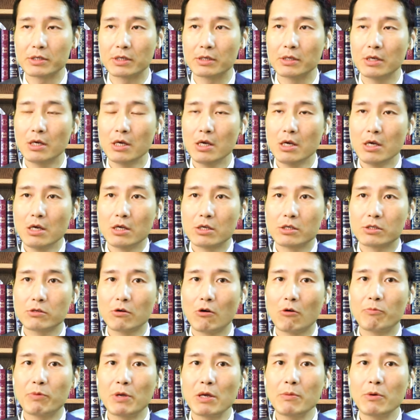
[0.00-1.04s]
prison.
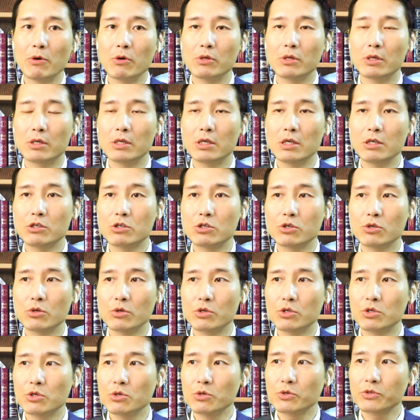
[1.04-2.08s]
So people need
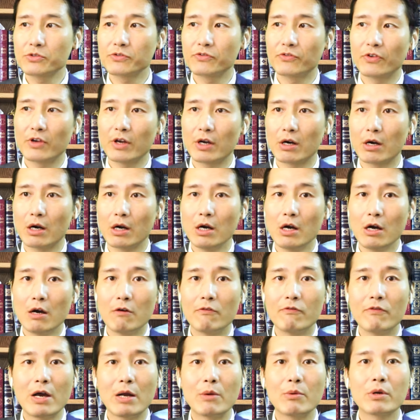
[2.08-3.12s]
to use their
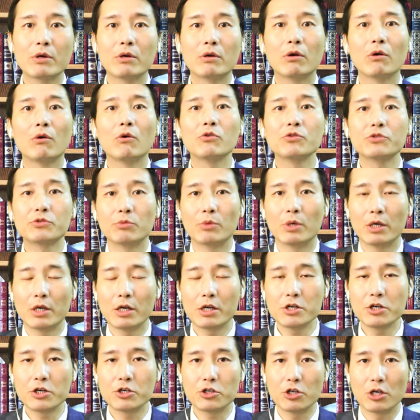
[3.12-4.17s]
very close
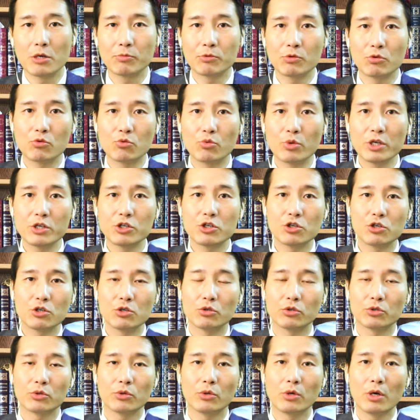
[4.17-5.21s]
relationship to
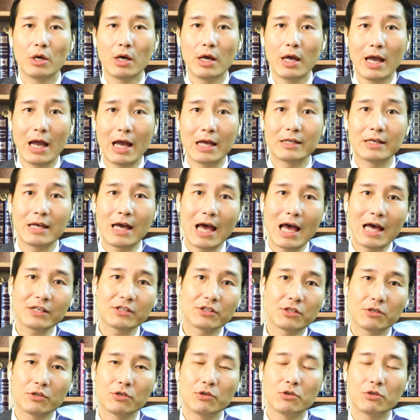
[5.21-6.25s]
reach you and
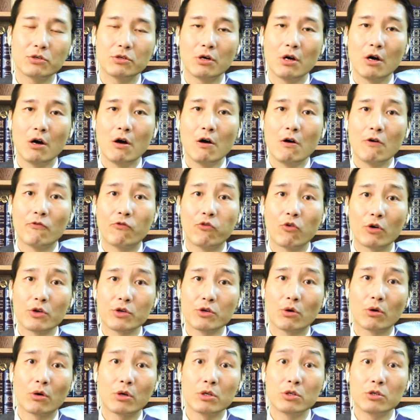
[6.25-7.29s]
ask you
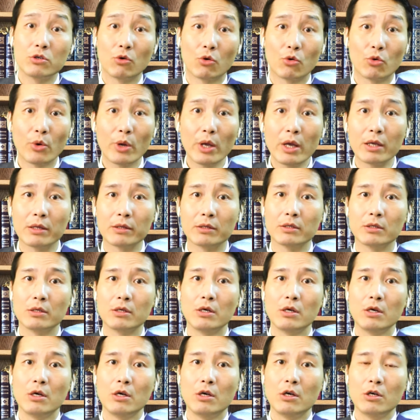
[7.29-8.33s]
for your urine
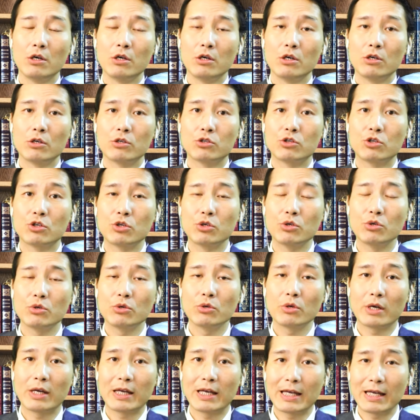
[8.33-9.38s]

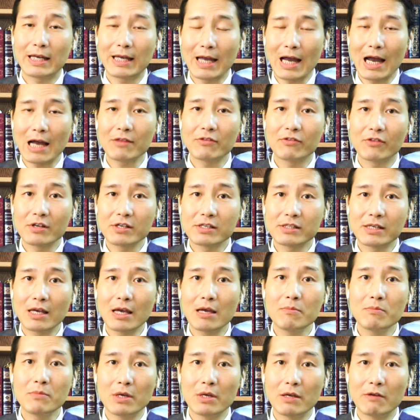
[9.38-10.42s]
to get the
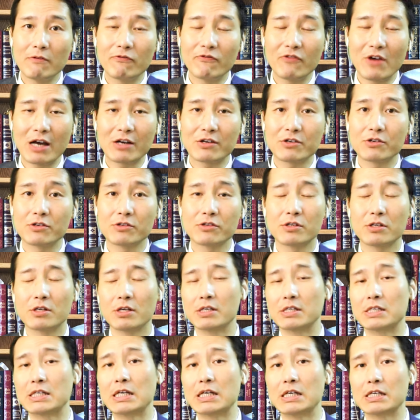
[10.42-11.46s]
same infectious
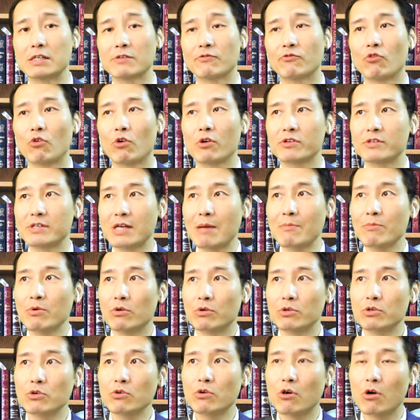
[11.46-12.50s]
disease. For
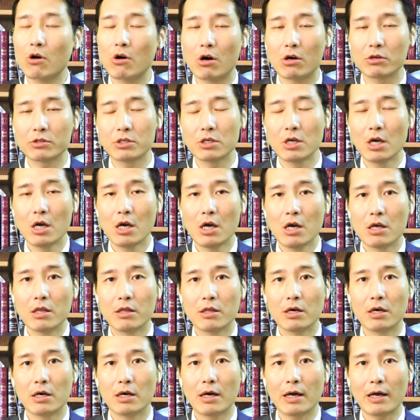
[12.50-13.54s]
example, you caught
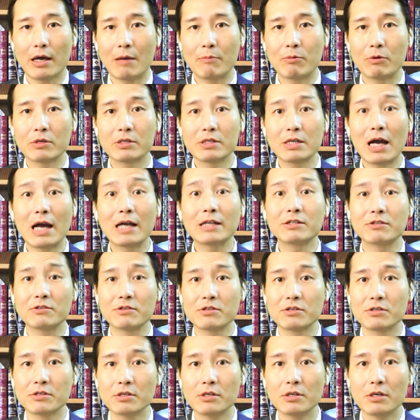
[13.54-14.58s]
the
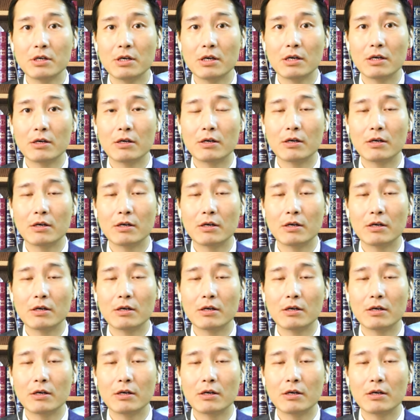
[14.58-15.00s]
hepatitis,